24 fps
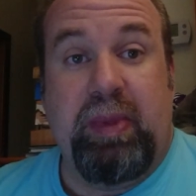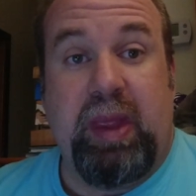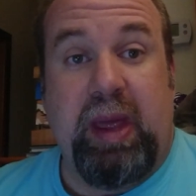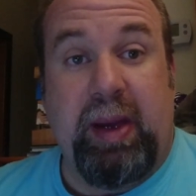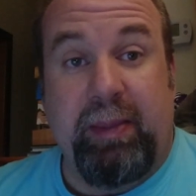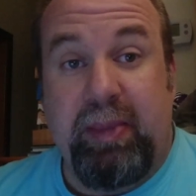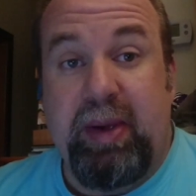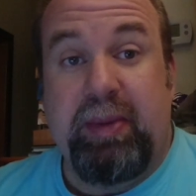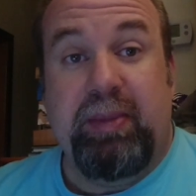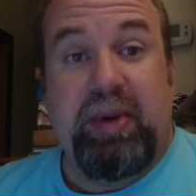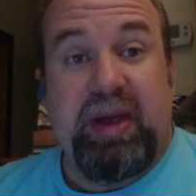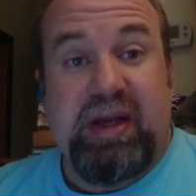
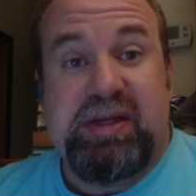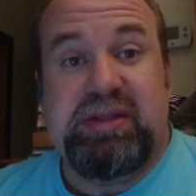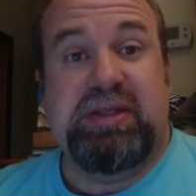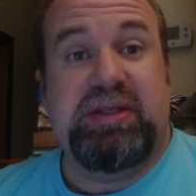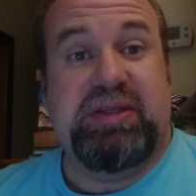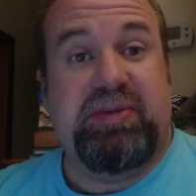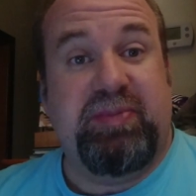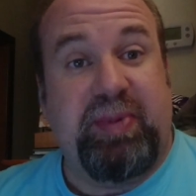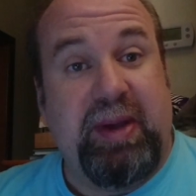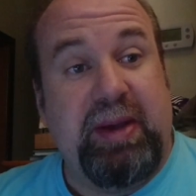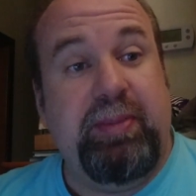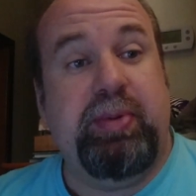I'm in
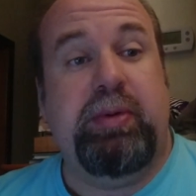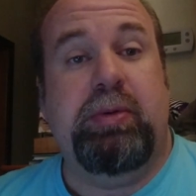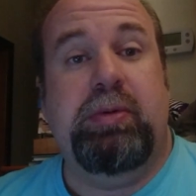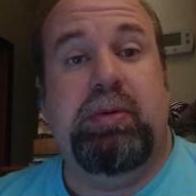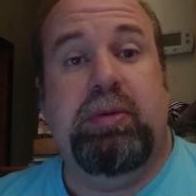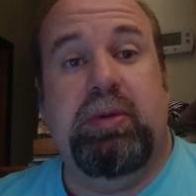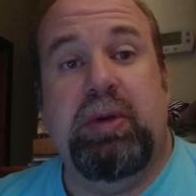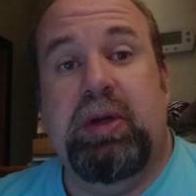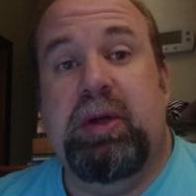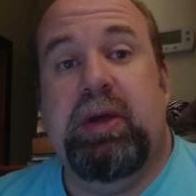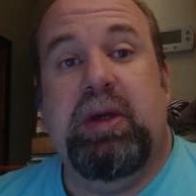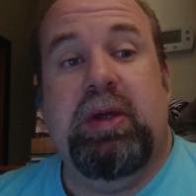business,
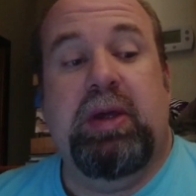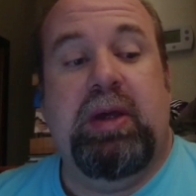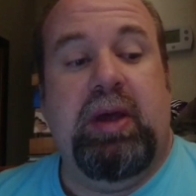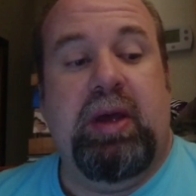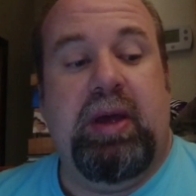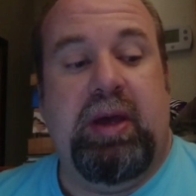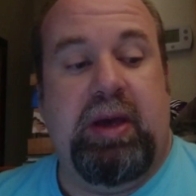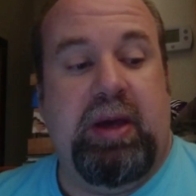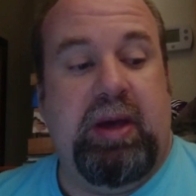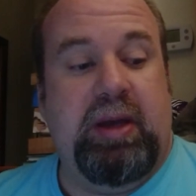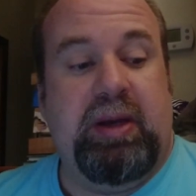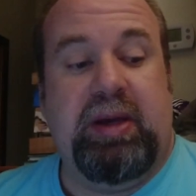people.
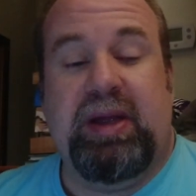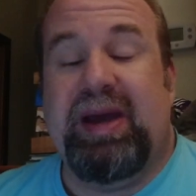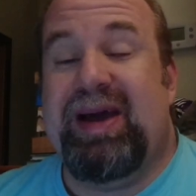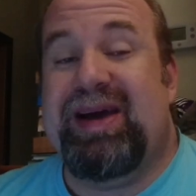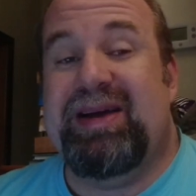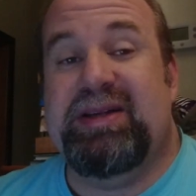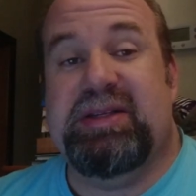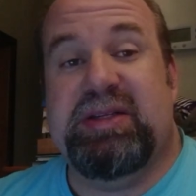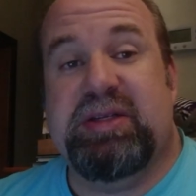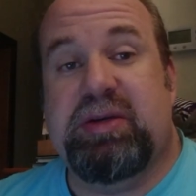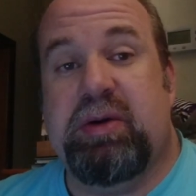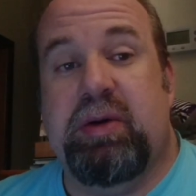And
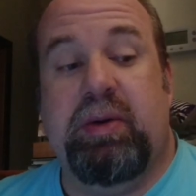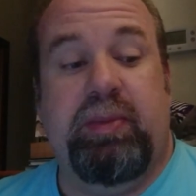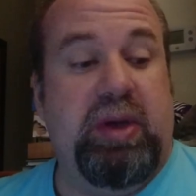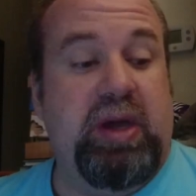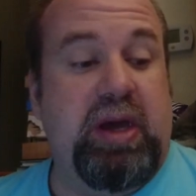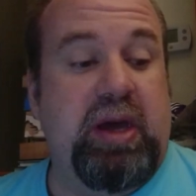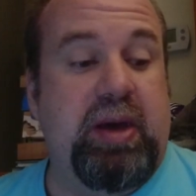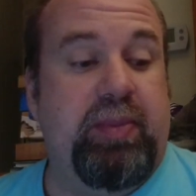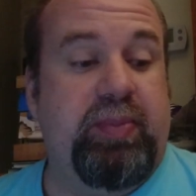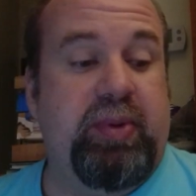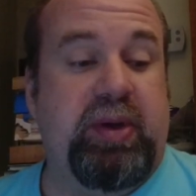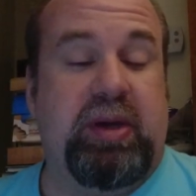guys, it's going to
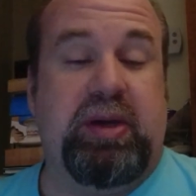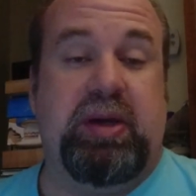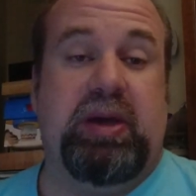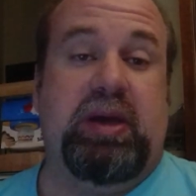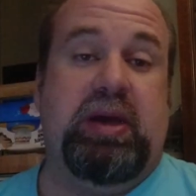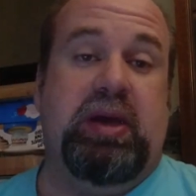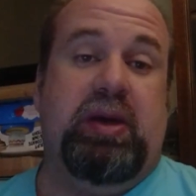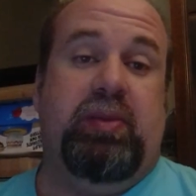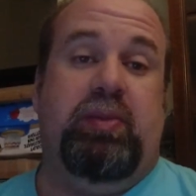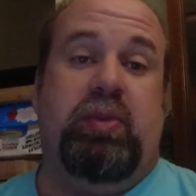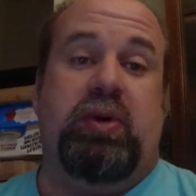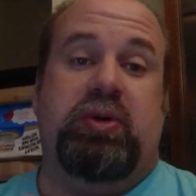be epic.
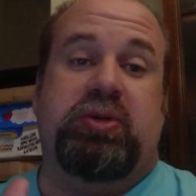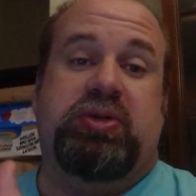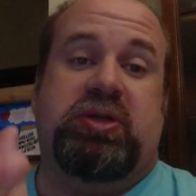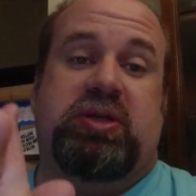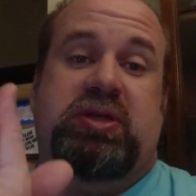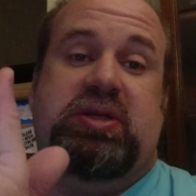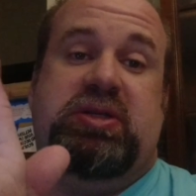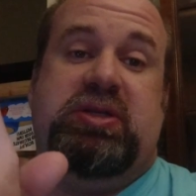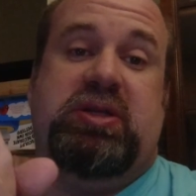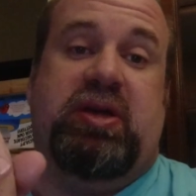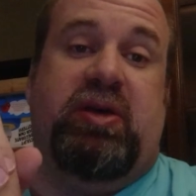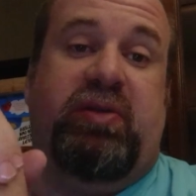Again, most
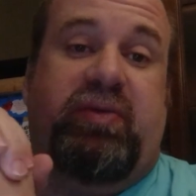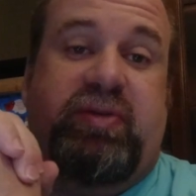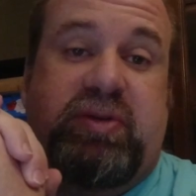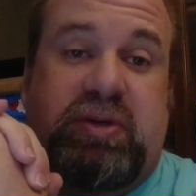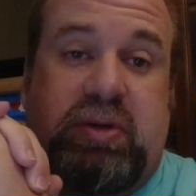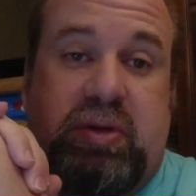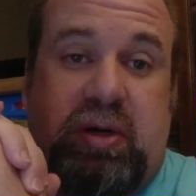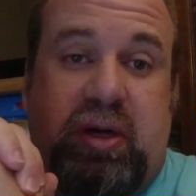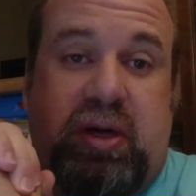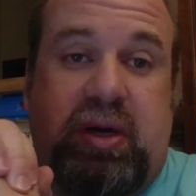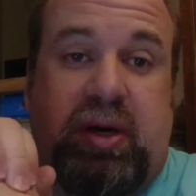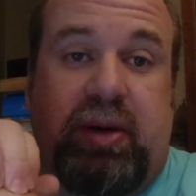of this stuff is
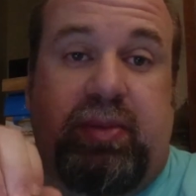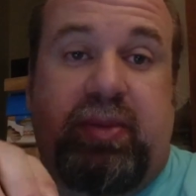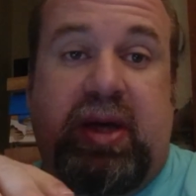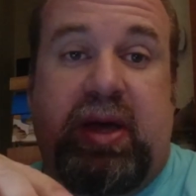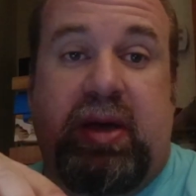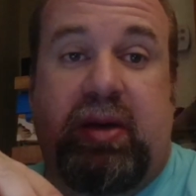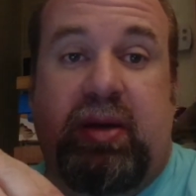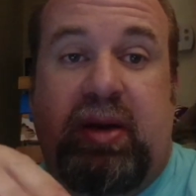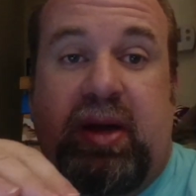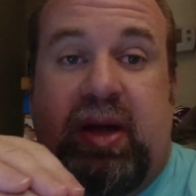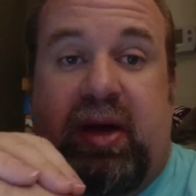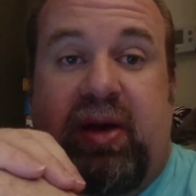going to come
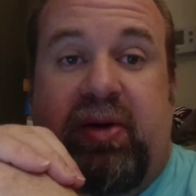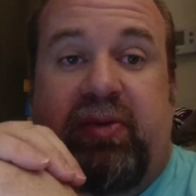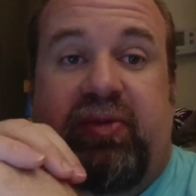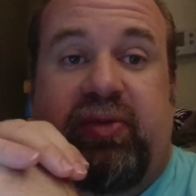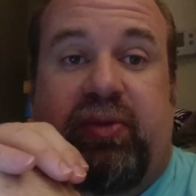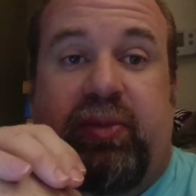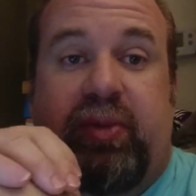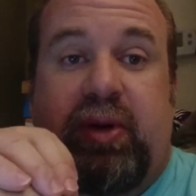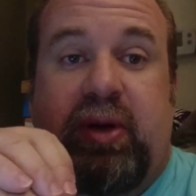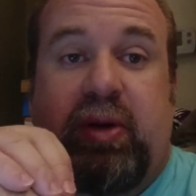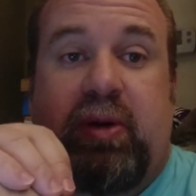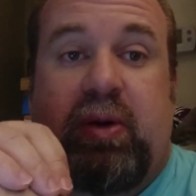down now
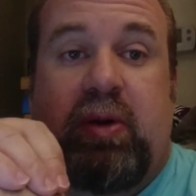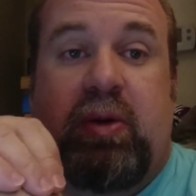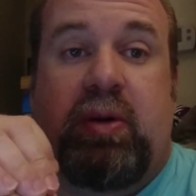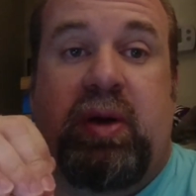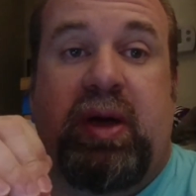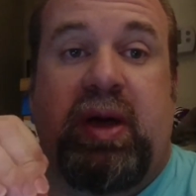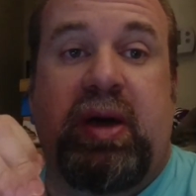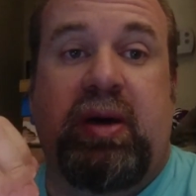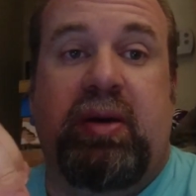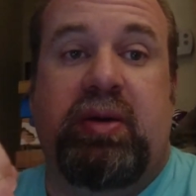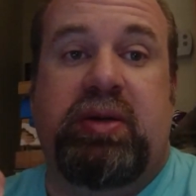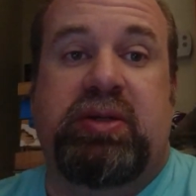from here
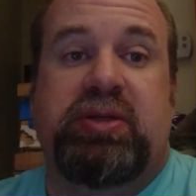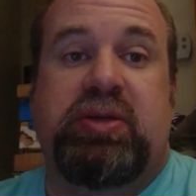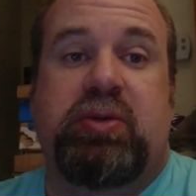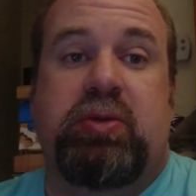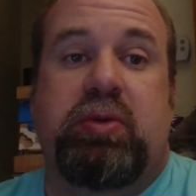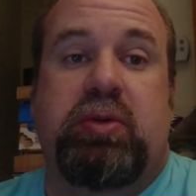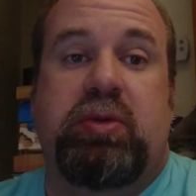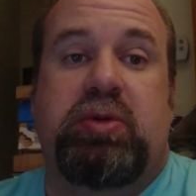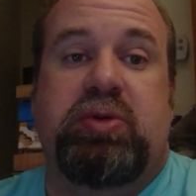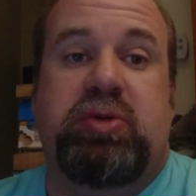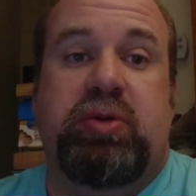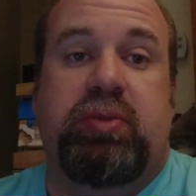on out. Is
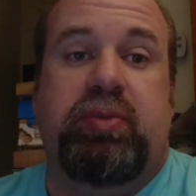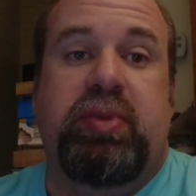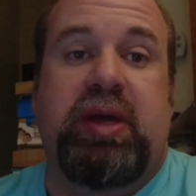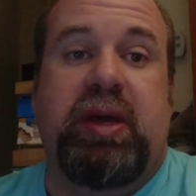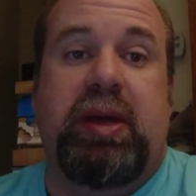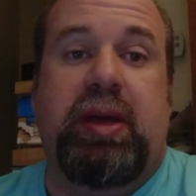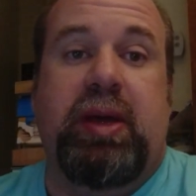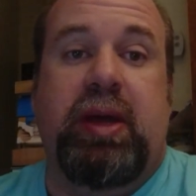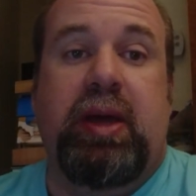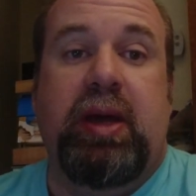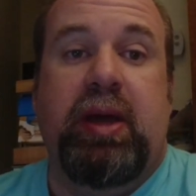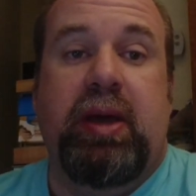going to
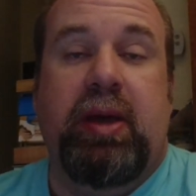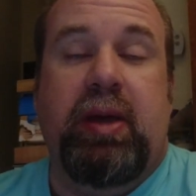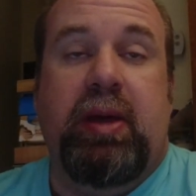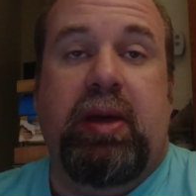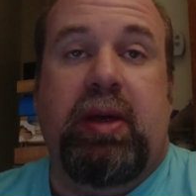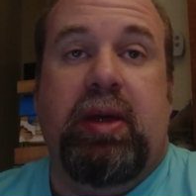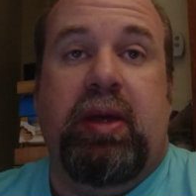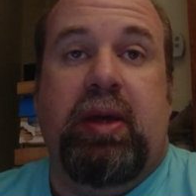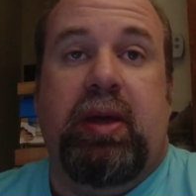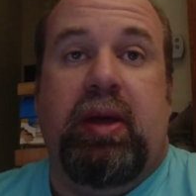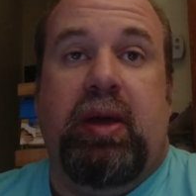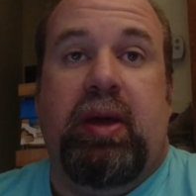be
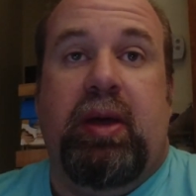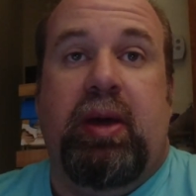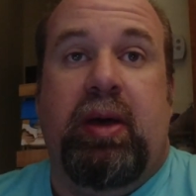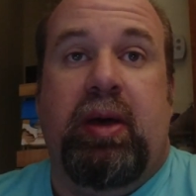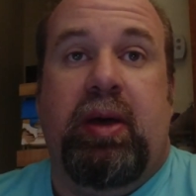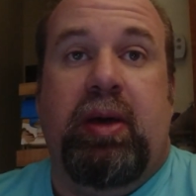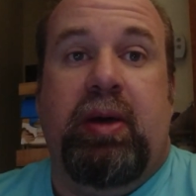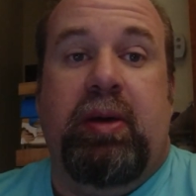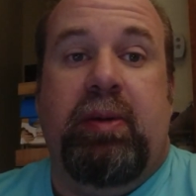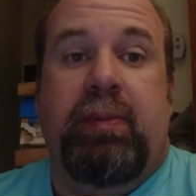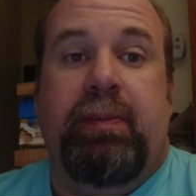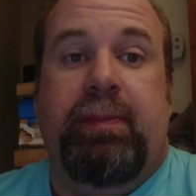
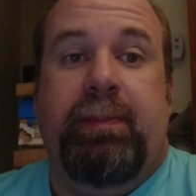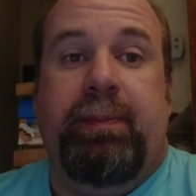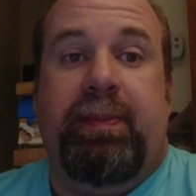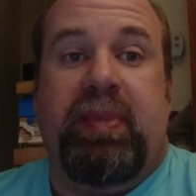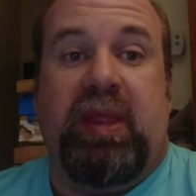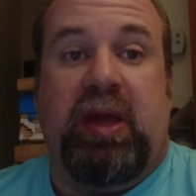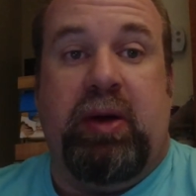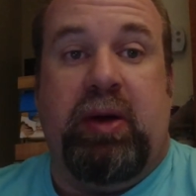on